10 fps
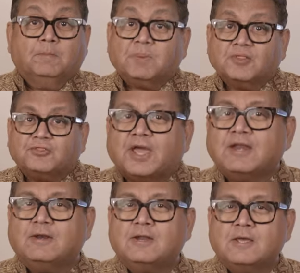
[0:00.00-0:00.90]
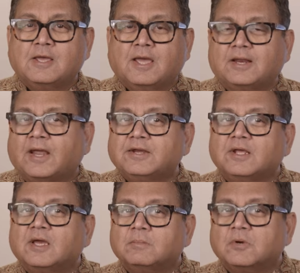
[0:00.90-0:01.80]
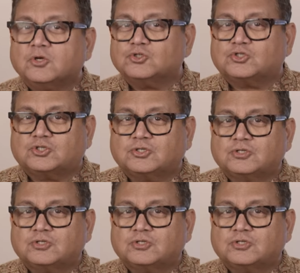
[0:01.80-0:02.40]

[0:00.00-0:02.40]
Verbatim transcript: But then an idea emerged.